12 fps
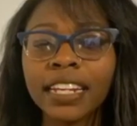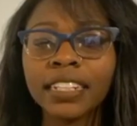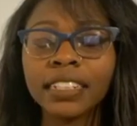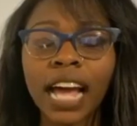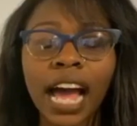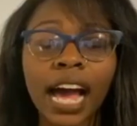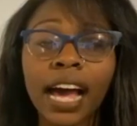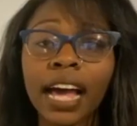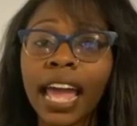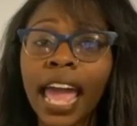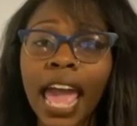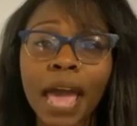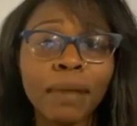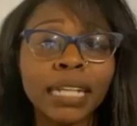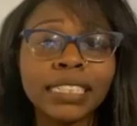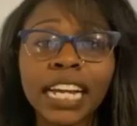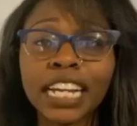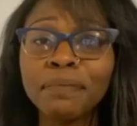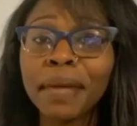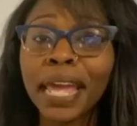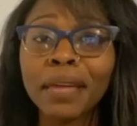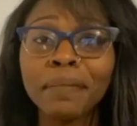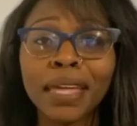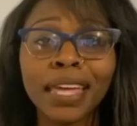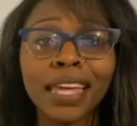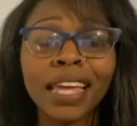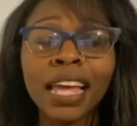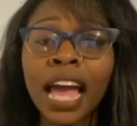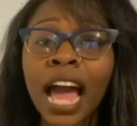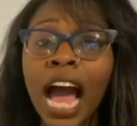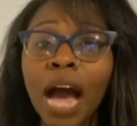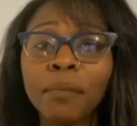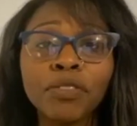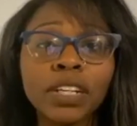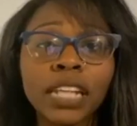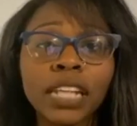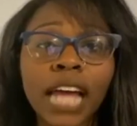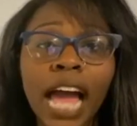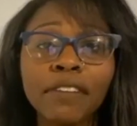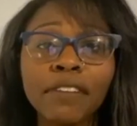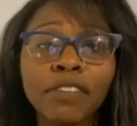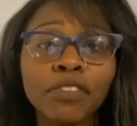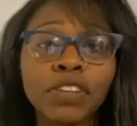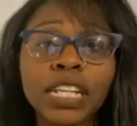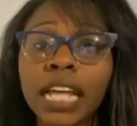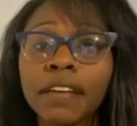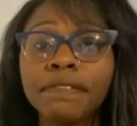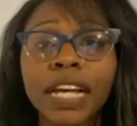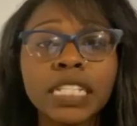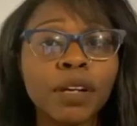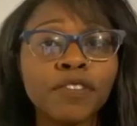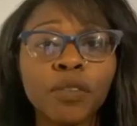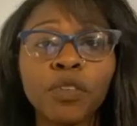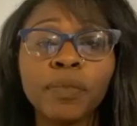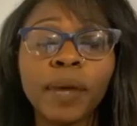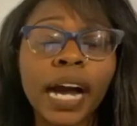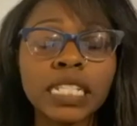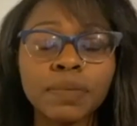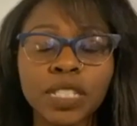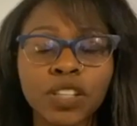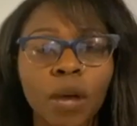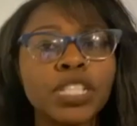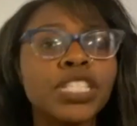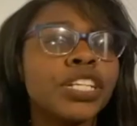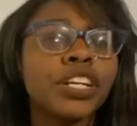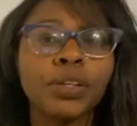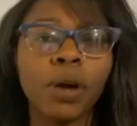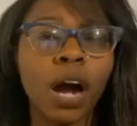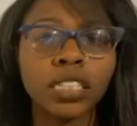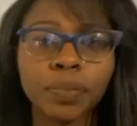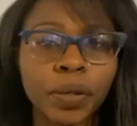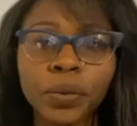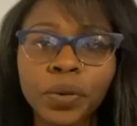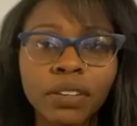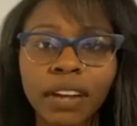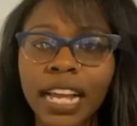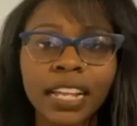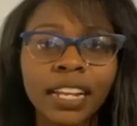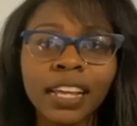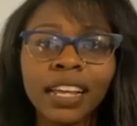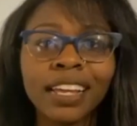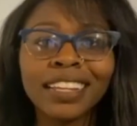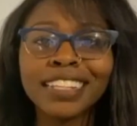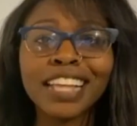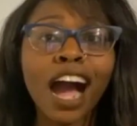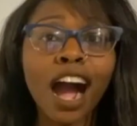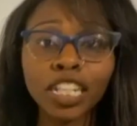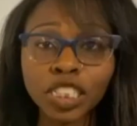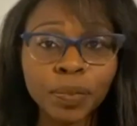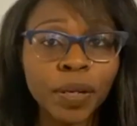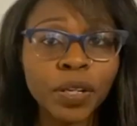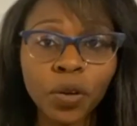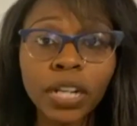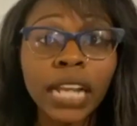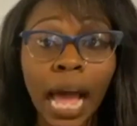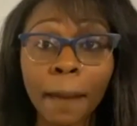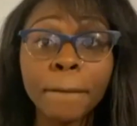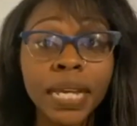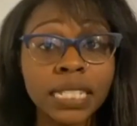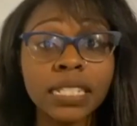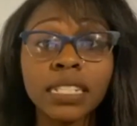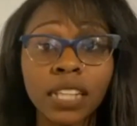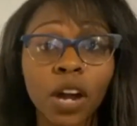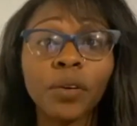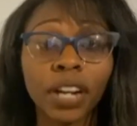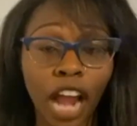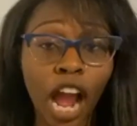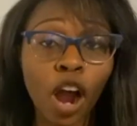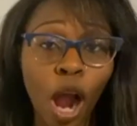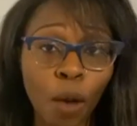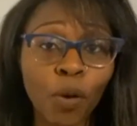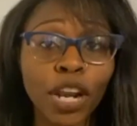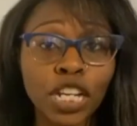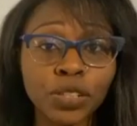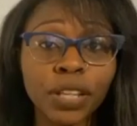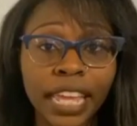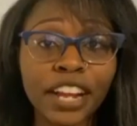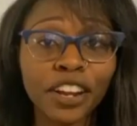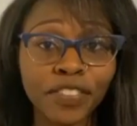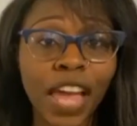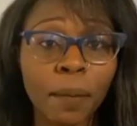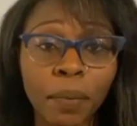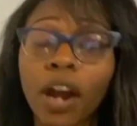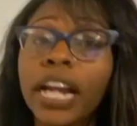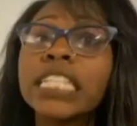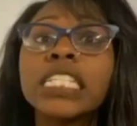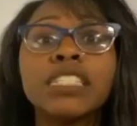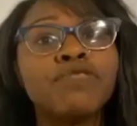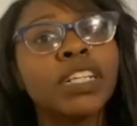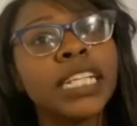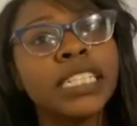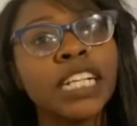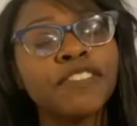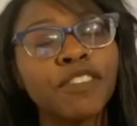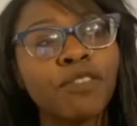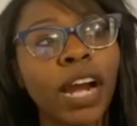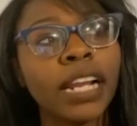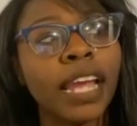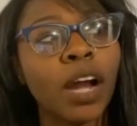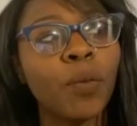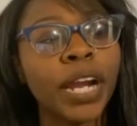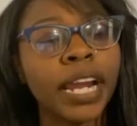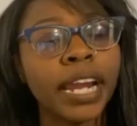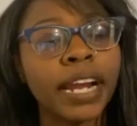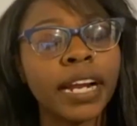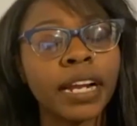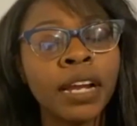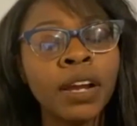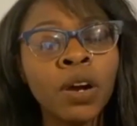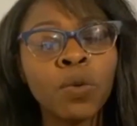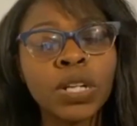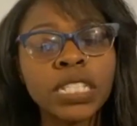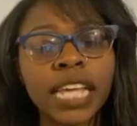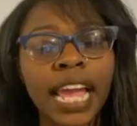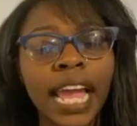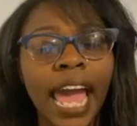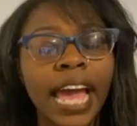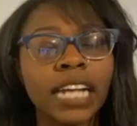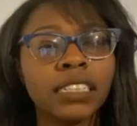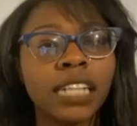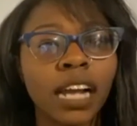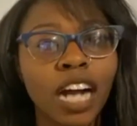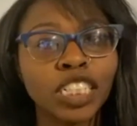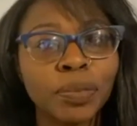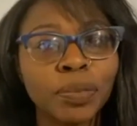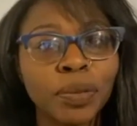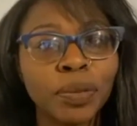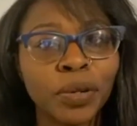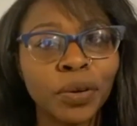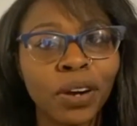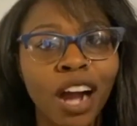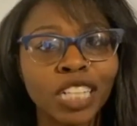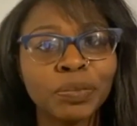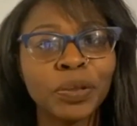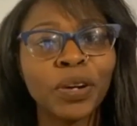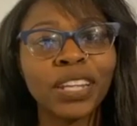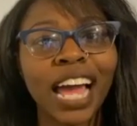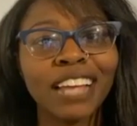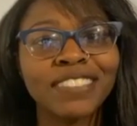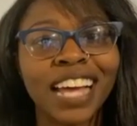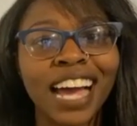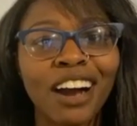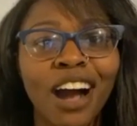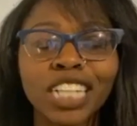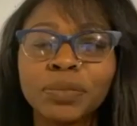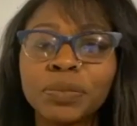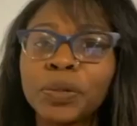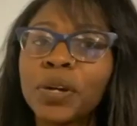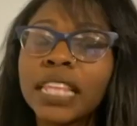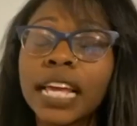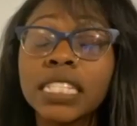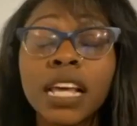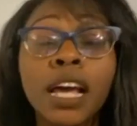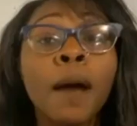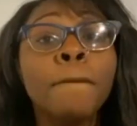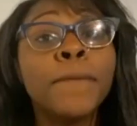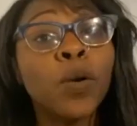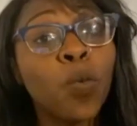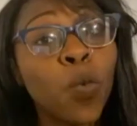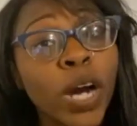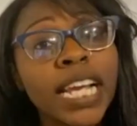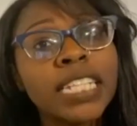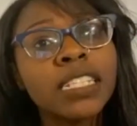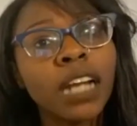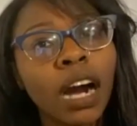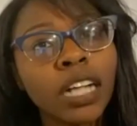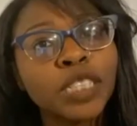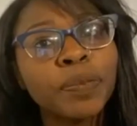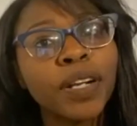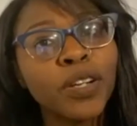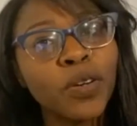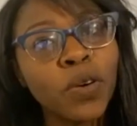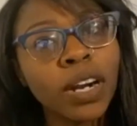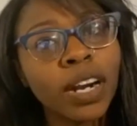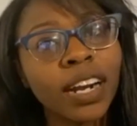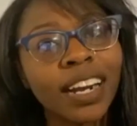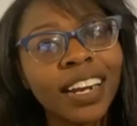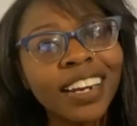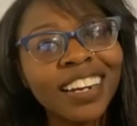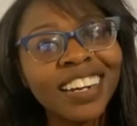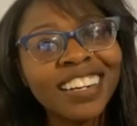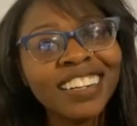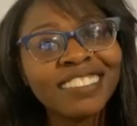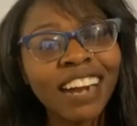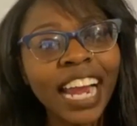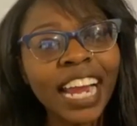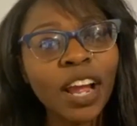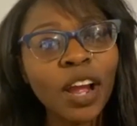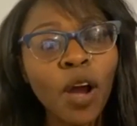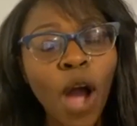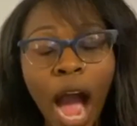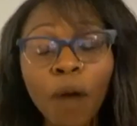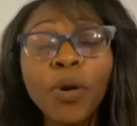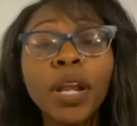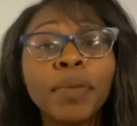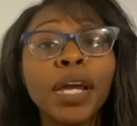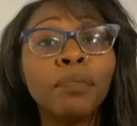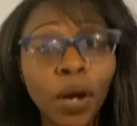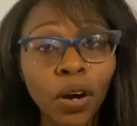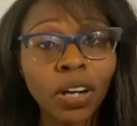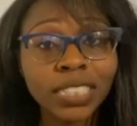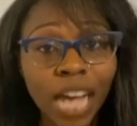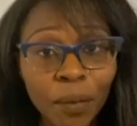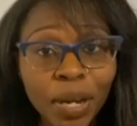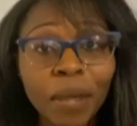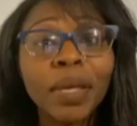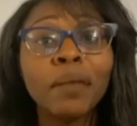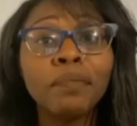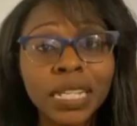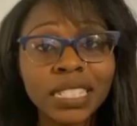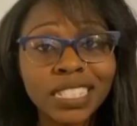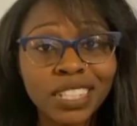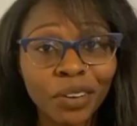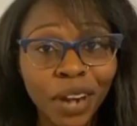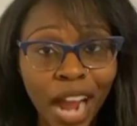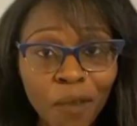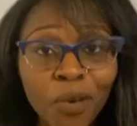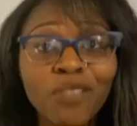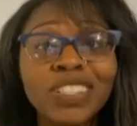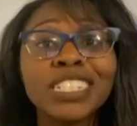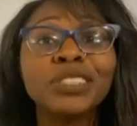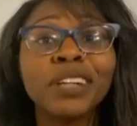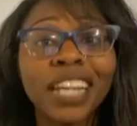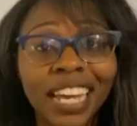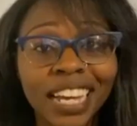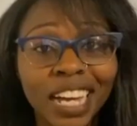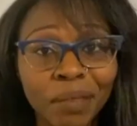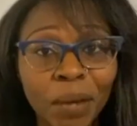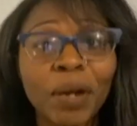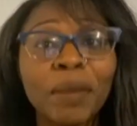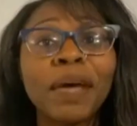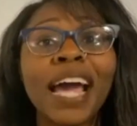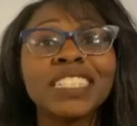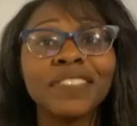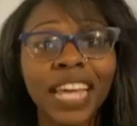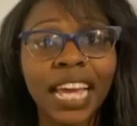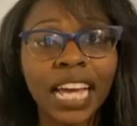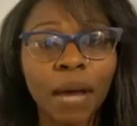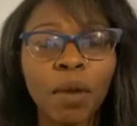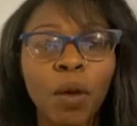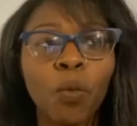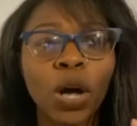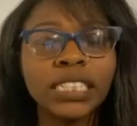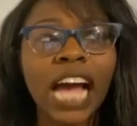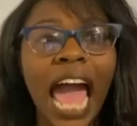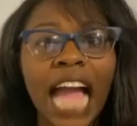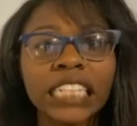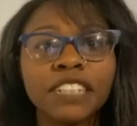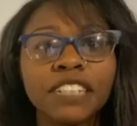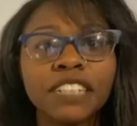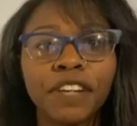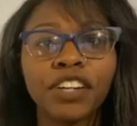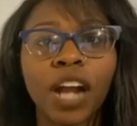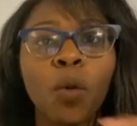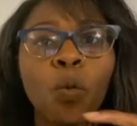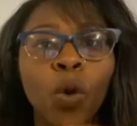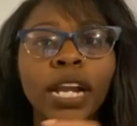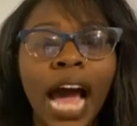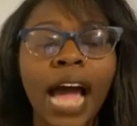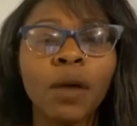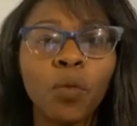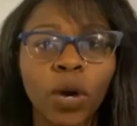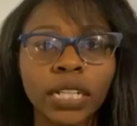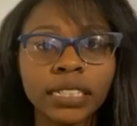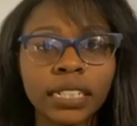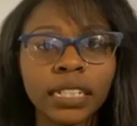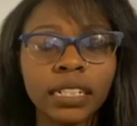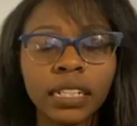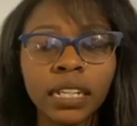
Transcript: I had my second baby. I have a real estate investment firm with my husband. So I'm a serial entrepreneur, right? Entrepreneur, not business owner. I wanted you to hear that part because it's really different. Right now we're saying hashtag entrepreneur lifestyle, entrepreneur this, but what is an entrepreneur, right? I want to be a boss. I want to be a business owner. I want residual income. I want passive income. And once I actually figured out what I wanted,